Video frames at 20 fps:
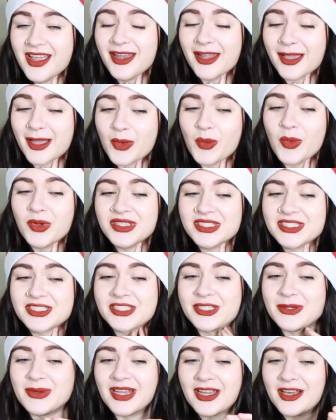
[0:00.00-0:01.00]
I wanted to
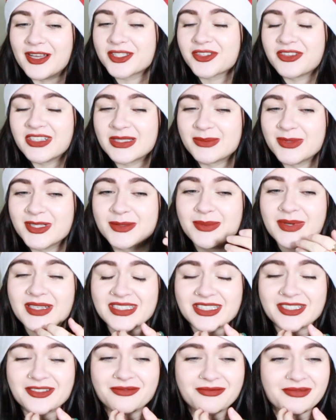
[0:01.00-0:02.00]
do it last Christmas, but I
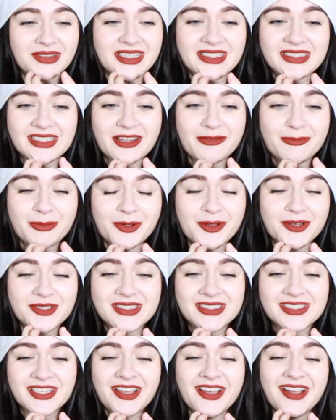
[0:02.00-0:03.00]
didn't read enough books
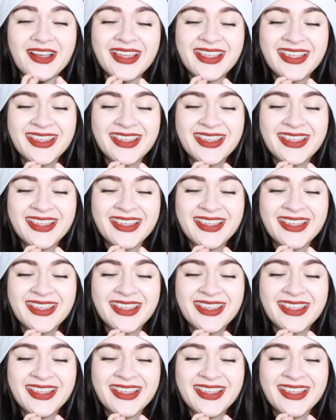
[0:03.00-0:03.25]
in time.